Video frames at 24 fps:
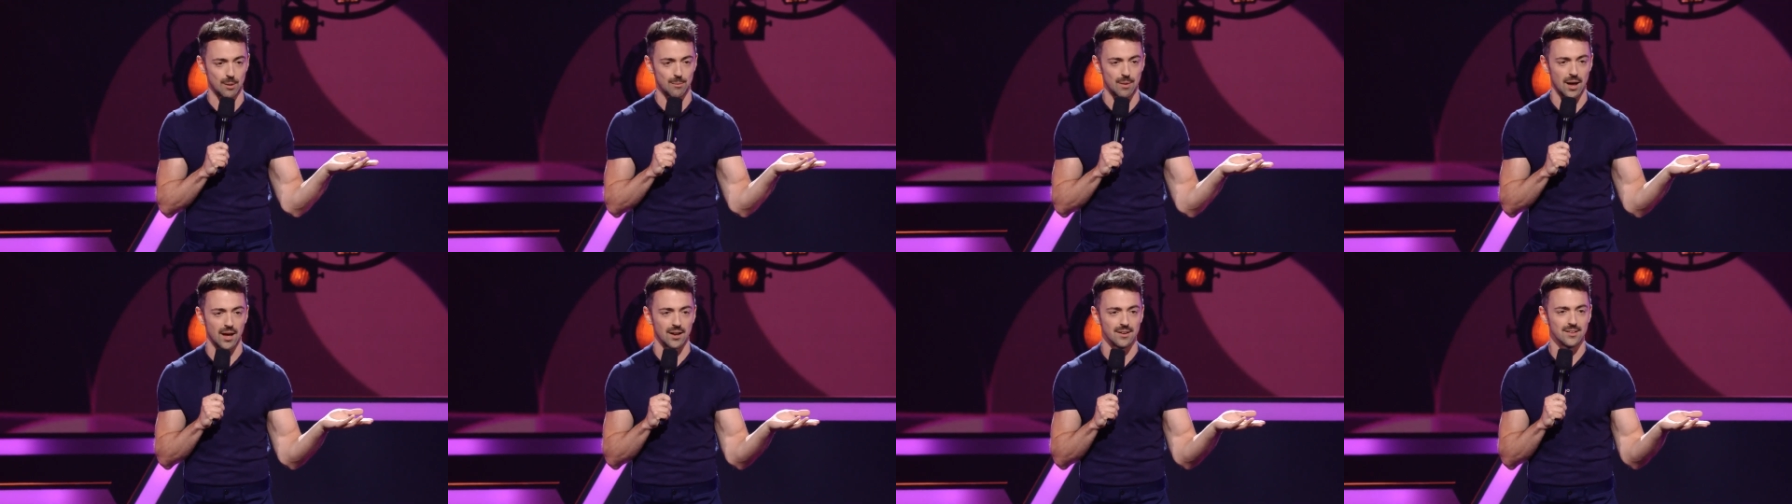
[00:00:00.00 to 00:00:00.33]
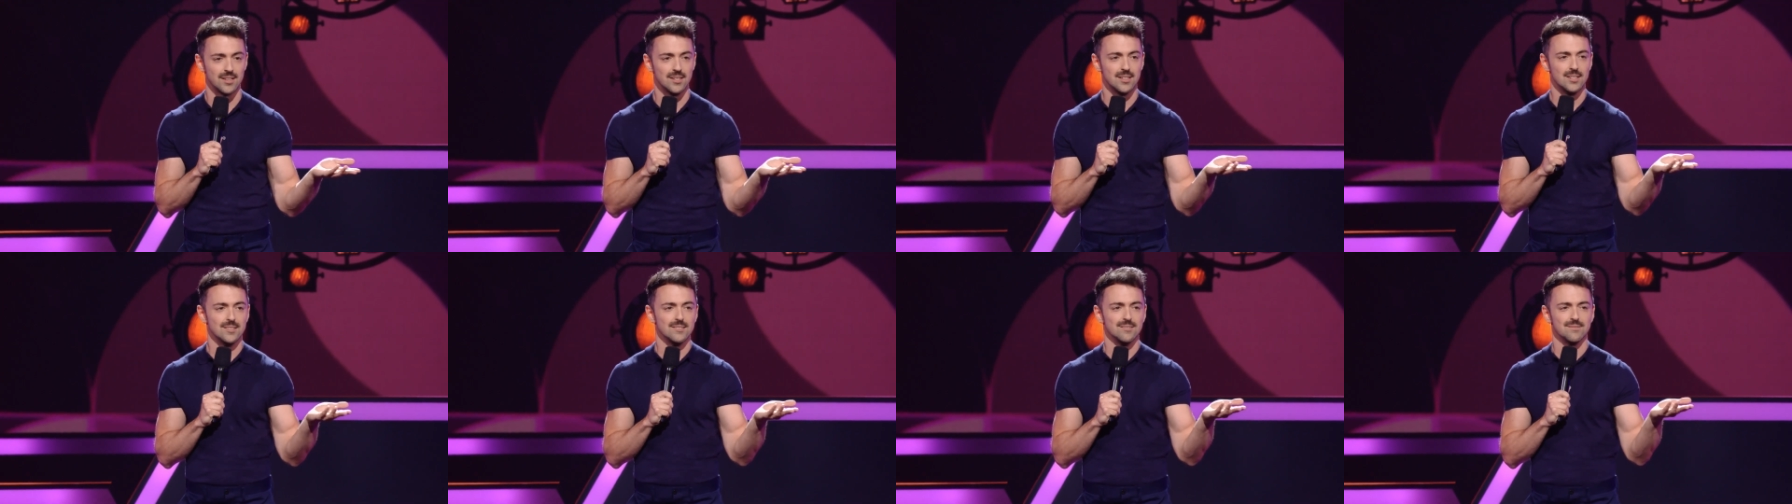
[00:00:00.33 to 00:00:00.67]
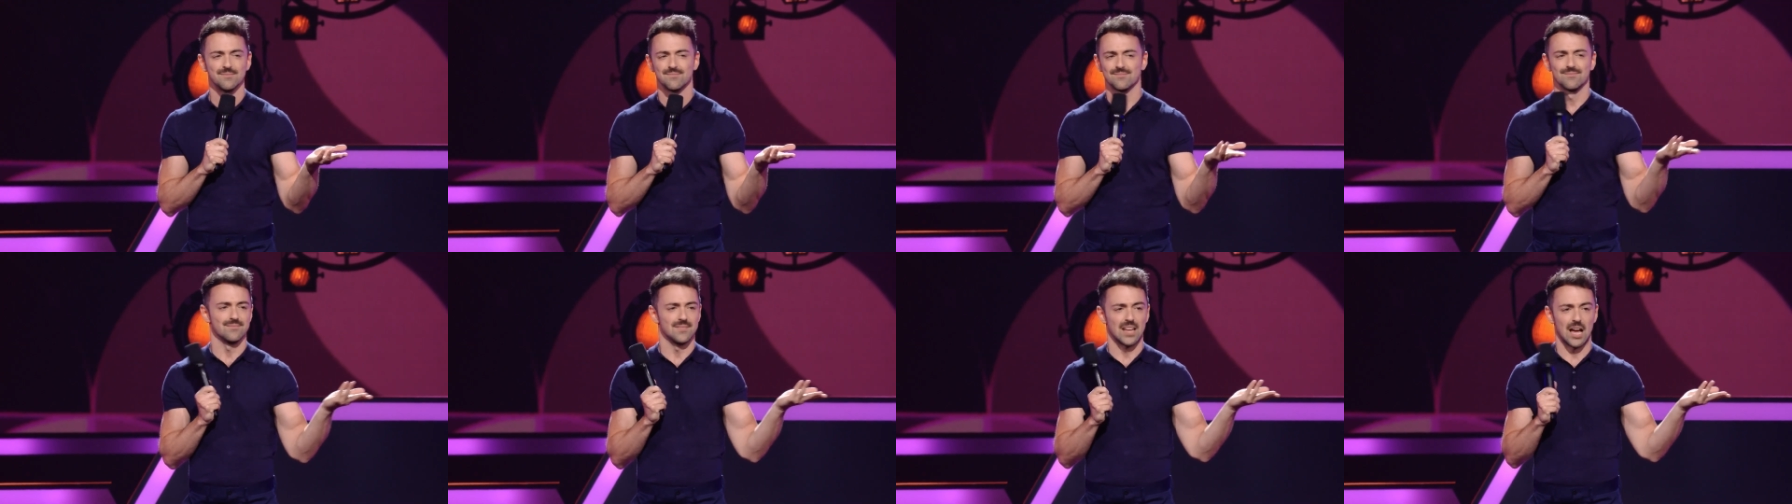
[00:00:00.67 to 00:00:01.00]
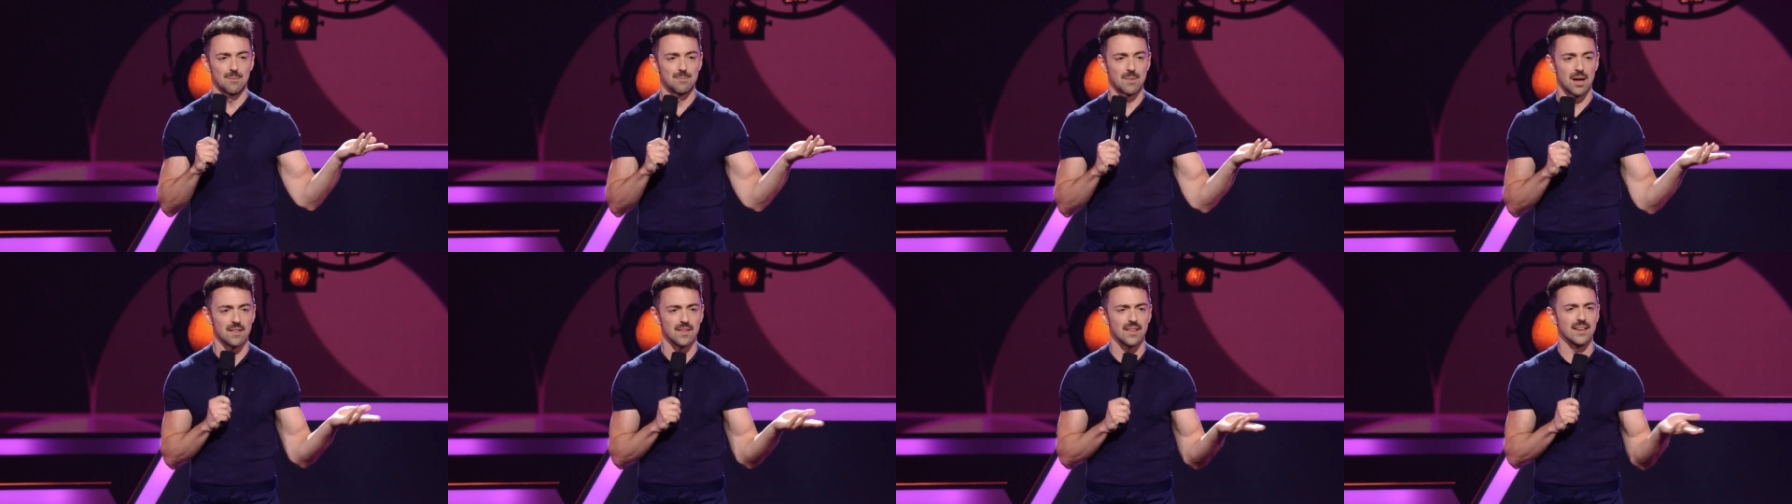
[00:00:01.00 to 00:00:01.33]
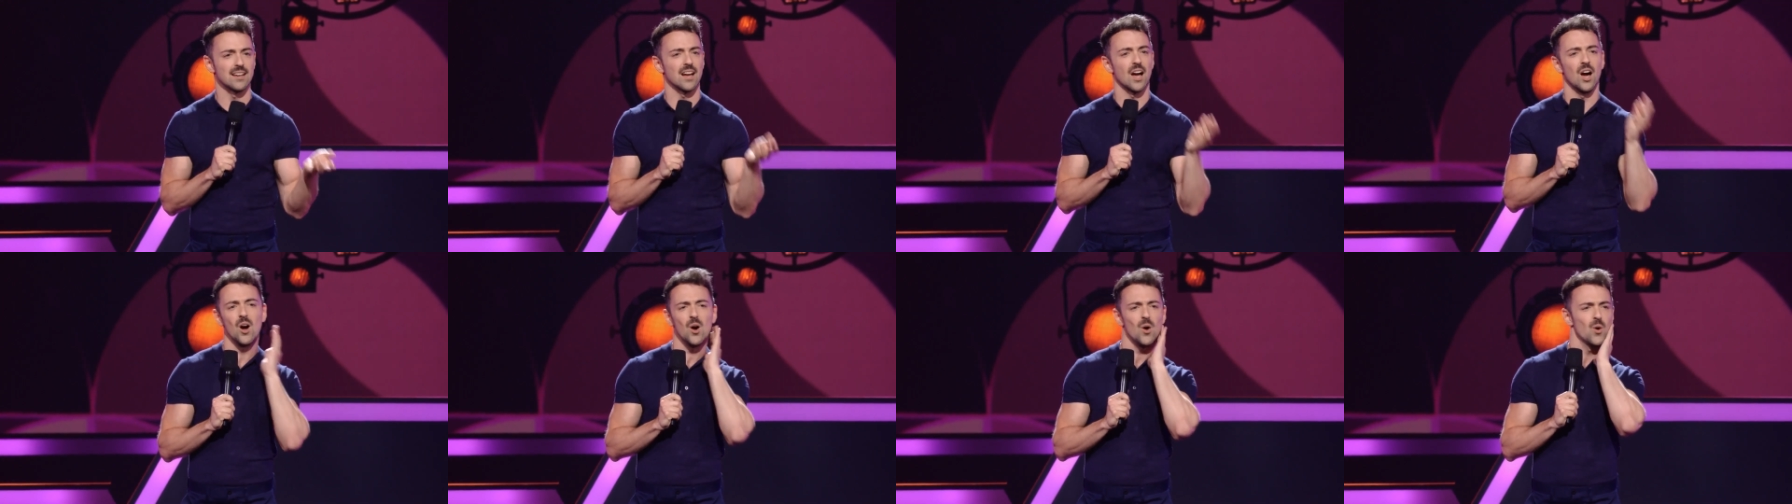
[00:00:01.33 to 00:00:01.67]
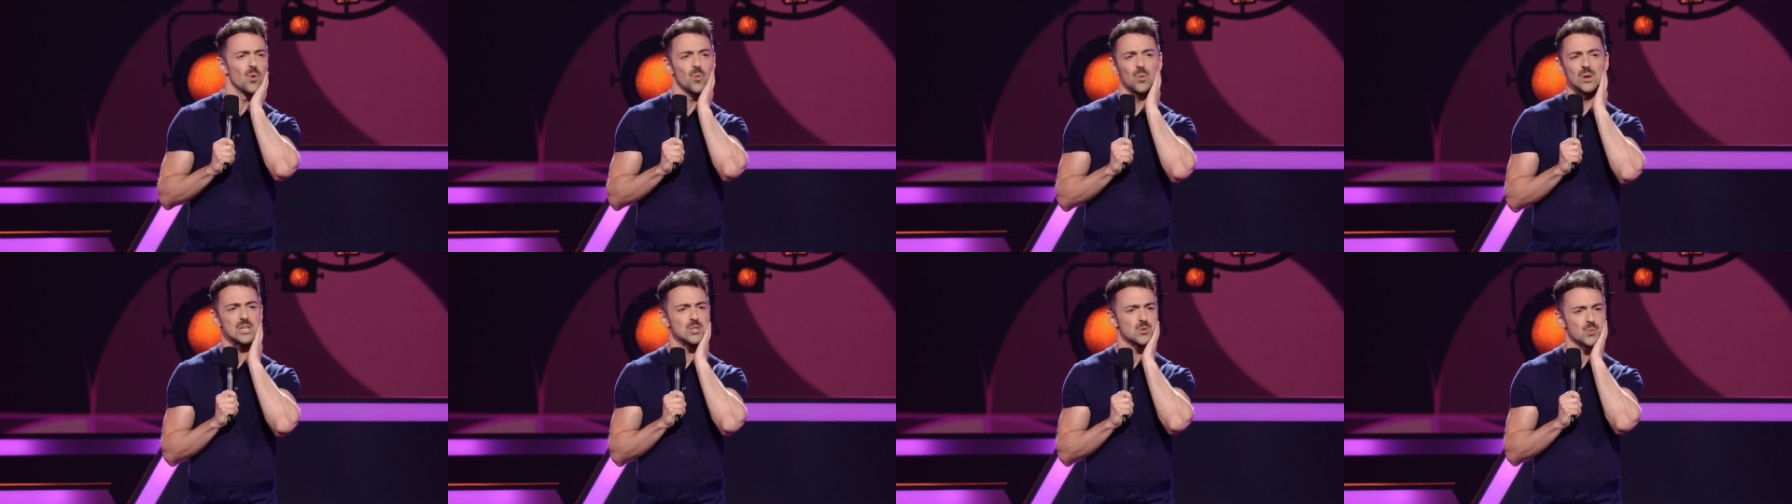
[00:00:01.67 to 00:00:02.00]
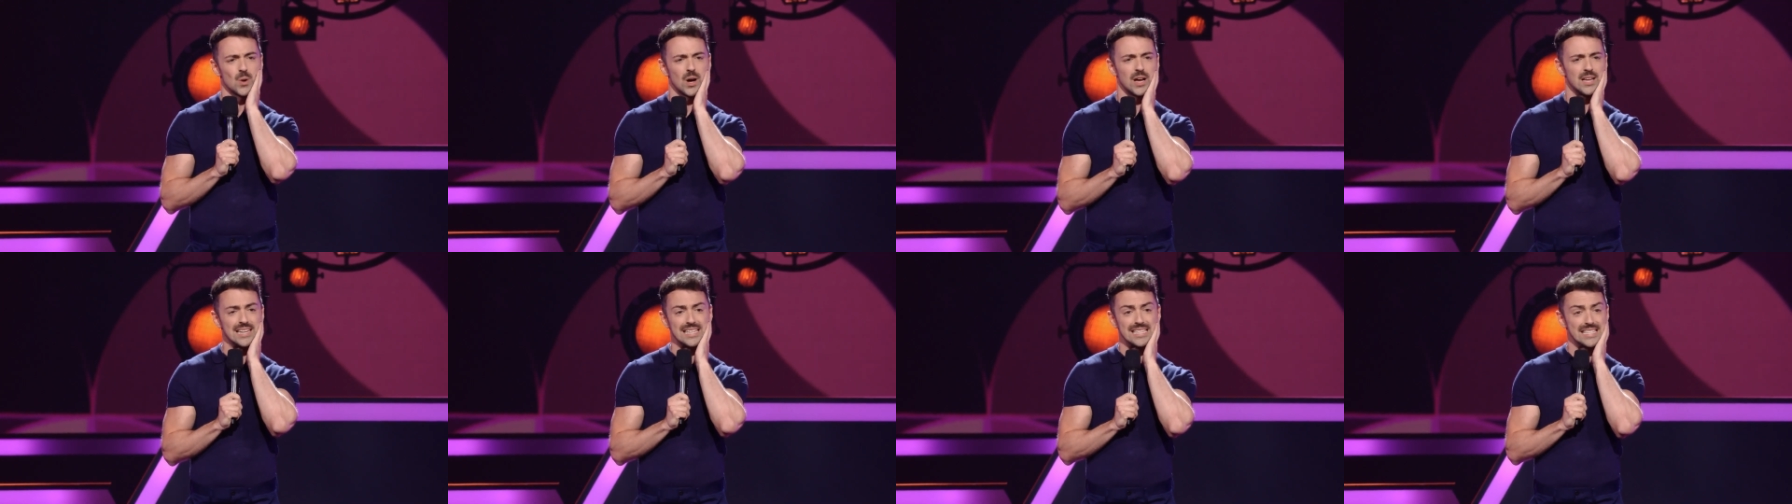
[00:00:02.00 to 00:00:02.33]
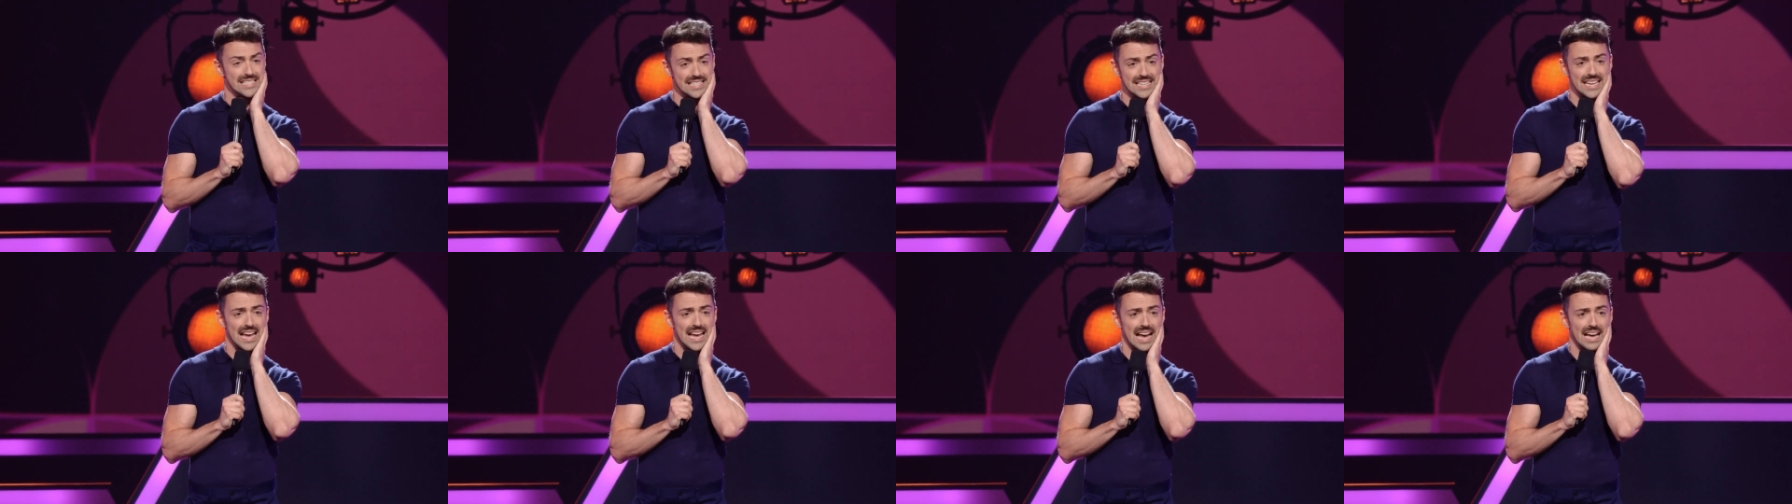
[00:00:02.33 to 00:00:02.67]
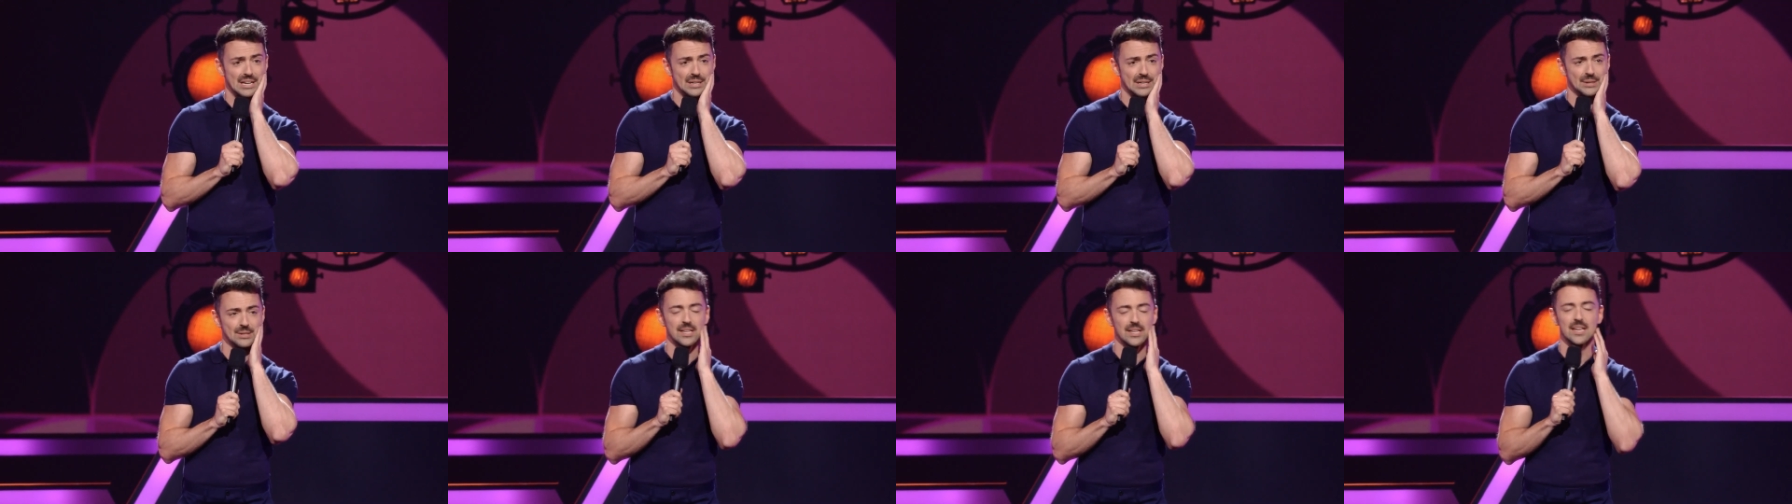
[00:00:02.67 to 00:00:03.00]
I'm not like, oh, which one, in Seattle?